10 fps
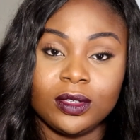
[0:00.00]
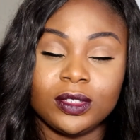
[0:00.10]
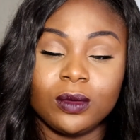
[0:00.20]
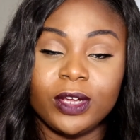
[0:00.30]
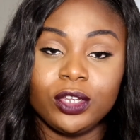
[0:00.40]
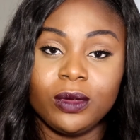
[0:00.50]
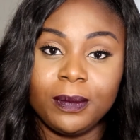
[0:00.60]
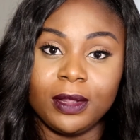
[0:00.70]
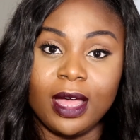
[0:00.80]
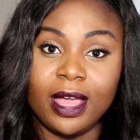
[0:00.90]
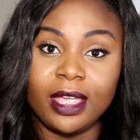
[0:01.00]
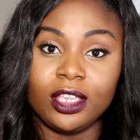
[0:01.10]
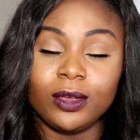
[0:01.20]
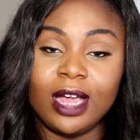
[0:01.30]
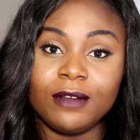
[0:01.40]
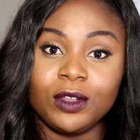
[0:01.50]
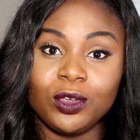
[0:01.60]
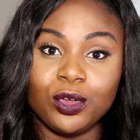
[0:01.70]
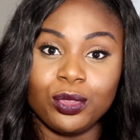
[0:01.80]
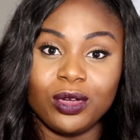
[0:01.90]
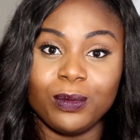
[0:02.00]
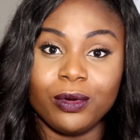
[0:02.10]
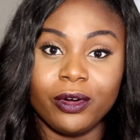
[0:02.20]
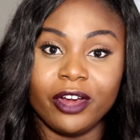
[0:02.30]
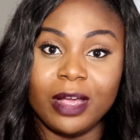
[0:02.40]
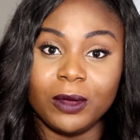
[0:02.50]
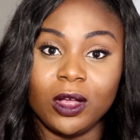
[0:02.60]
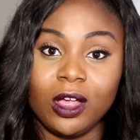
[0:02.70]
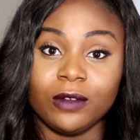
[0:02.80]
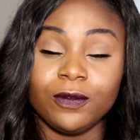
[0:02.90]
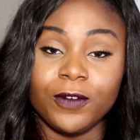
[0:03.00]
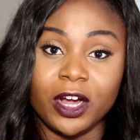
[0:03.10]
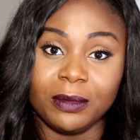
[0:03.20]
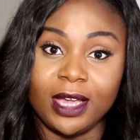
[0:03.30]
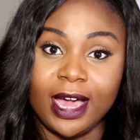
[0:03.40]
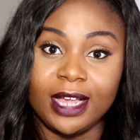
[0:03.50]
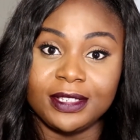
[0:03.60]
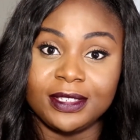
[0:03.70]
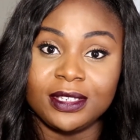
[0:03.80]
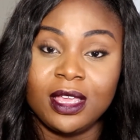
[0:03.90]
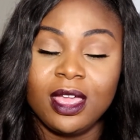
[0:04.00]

So when you apply, you have to go through a program called PharmCAS.